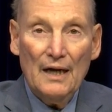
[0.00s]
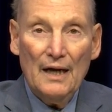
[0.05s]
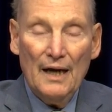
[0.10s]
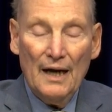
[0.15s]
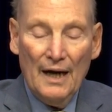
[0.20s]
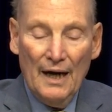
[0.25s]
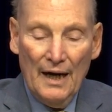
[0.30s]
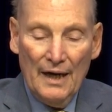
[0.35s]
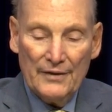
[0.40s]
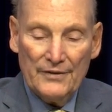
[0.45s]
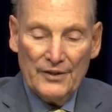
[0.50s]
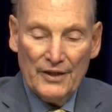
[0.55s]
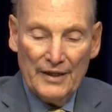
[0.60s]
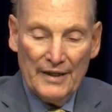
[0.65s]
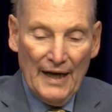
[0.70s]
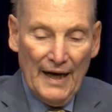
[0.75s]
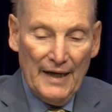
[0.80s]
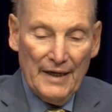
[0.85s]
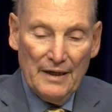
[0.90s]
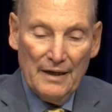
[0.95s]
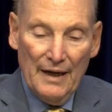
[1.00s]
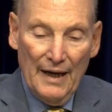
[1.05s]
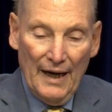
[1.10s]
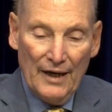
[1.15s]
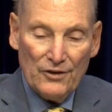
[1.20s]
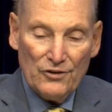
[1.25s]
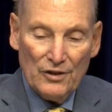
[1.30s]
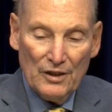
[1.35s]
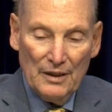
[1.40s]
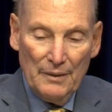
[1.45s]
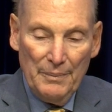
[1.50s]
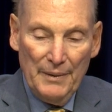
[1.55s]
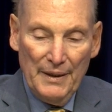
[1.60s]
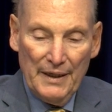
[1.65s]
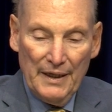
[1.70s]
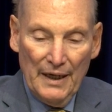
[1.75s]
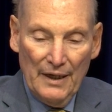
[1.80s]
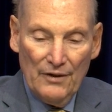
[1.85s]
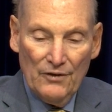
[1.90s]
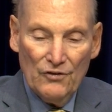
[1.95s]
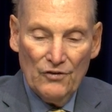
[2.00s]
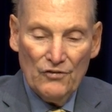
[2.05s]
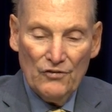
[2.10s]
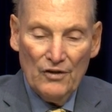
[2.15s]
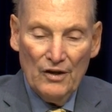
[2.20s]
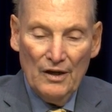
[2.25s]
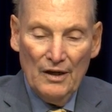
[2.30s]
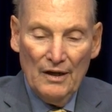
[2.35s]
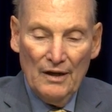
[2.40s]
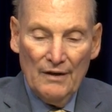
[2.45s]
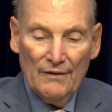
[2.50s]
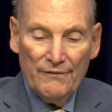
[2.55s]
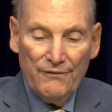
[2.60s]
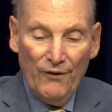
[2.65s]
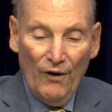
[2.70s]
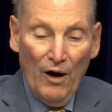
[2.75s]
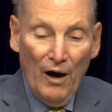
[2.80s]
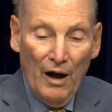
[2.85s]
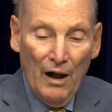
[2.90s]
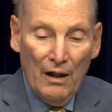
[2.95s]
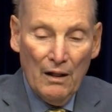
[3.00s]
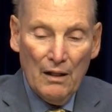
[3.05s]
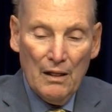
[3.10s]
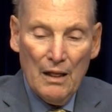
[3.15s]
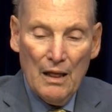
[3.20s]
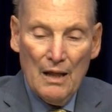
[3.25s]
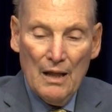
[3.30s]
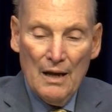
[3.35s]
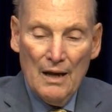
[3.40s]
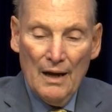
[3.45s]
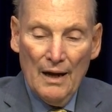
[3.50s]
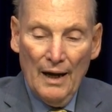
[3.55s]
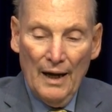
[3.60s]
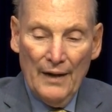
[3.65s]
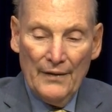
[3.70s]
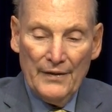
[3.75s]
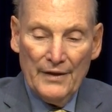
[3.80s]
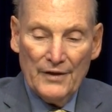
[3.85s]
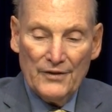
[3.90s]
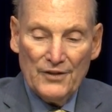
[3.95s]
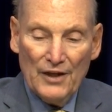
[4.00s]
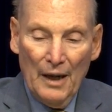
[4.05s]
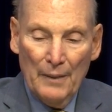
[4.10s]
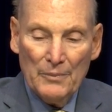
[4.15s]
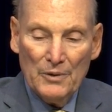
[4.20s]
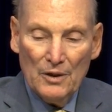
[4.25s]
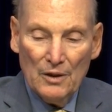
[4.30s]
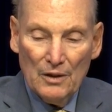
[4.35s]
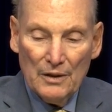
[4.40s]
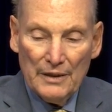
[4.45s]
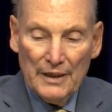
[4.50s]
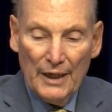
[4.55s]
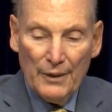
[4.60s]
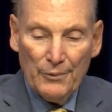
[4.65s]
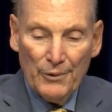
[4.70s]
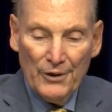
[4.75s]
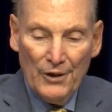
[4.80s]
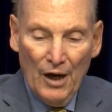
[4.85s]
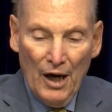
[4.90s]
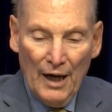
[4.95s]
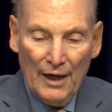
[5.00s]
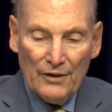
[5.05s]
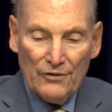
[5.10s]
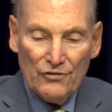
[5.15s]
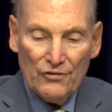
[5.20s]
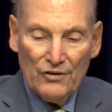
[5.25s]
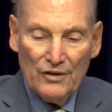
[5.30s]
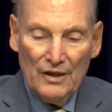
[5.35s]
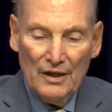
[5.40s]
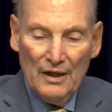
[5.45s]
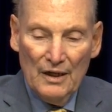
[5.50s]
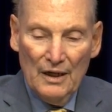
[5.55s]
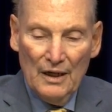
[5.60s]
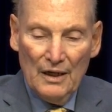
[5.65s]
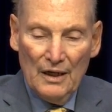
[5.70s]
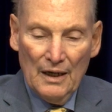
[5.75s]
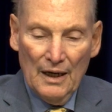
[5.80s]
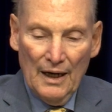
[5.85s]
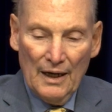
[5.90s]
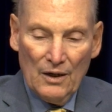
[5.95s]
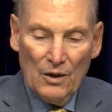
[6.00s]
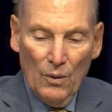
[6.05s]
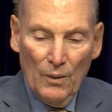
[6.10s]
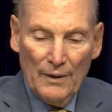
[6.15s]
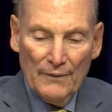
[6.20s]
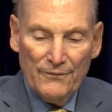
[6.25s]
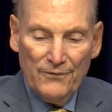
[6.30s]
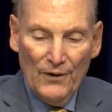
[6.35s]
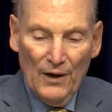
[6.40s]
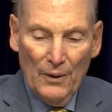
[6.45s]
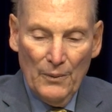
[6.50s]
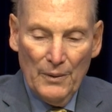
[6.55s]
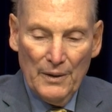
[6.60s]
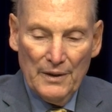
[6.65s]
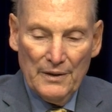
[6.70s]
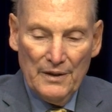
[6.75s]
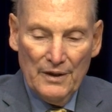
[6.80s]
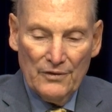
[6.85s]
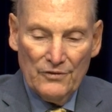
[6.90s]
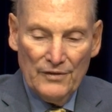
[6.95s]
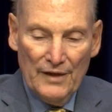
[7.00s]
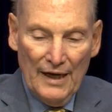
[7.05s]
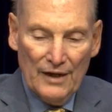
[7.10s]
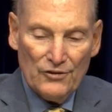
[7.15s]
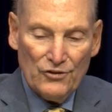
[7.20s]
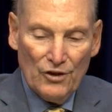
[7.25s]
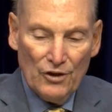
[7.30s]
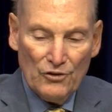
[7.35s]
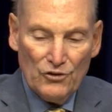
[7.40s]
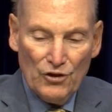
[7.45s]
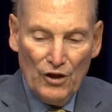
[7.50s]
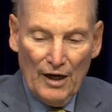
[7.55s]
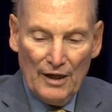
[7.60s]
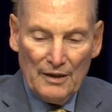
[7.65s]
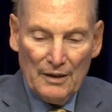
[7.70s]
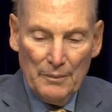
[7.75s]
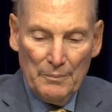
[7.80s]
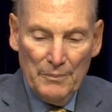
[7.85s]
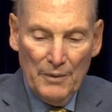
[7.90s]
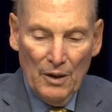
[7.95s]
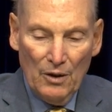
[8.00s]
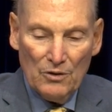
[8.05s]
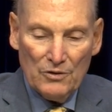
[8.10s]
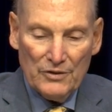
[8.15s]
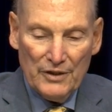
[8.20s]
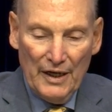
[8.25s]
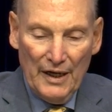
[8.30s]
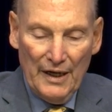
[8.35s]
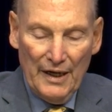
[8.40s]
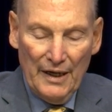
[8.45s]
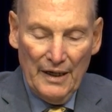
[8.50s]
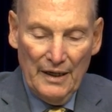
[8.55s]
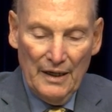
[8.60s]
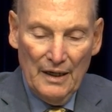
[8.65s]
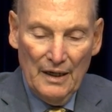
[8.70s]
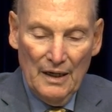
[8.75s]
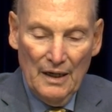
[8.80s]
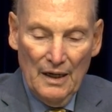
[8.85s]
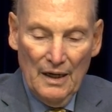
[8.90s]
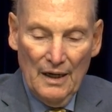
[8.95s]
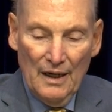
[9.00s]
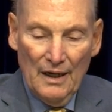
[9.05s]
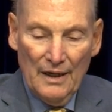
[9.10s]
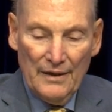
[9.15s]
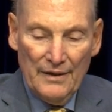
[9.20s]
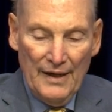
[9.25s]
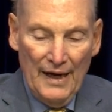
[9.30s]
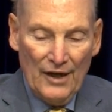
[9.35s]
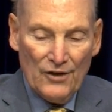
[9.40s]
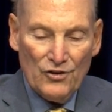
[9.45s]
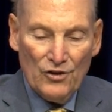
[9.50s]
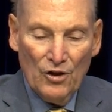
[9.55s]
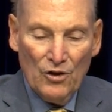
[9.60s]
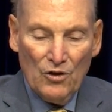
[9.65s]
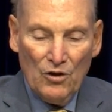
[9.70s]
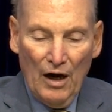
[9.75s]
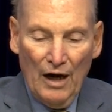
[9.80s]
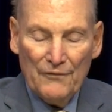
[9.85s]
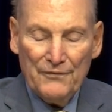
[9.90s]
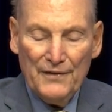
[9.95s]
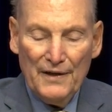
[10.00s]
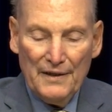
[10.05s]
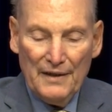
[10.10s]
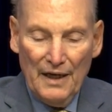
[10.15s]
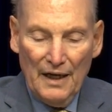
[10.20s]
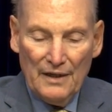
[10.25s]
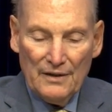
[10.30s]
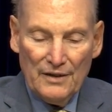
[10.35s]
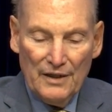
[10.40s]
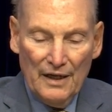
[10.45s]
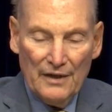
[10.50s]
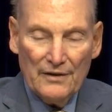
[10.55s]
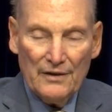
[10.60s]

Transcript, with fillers: Uh, tonight actually begins fall uh, the autumnal equinox. Uh, going forward, there's National Chocolate Milk Day, National Coffee Day at the end